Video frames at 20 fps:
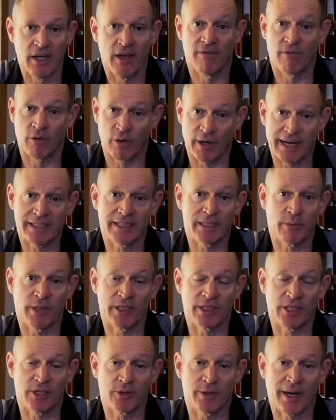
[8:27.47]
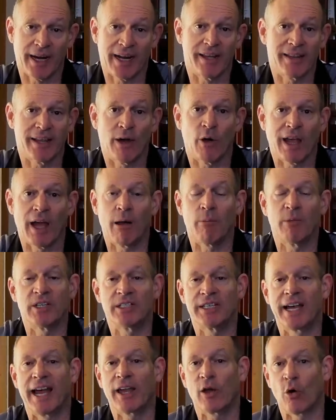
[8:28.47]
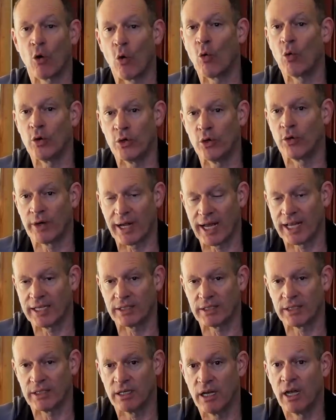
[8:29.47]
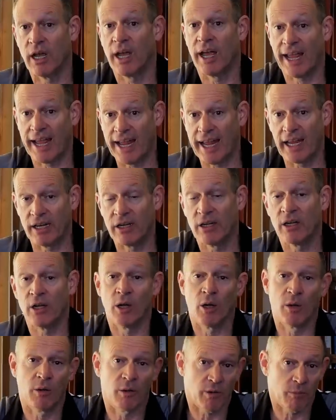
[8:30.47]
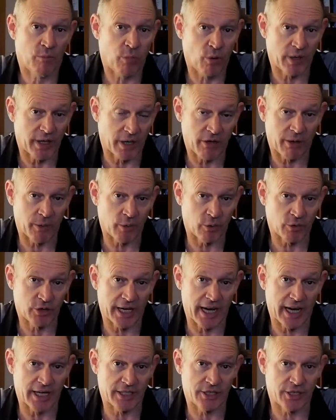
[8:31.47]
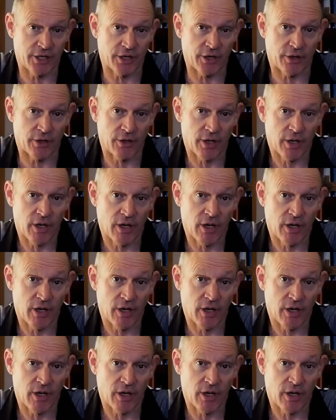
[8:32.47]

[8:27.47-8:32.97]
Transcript: for us in Western Australia, they'll come and take all your guns and put a criminal charge to you.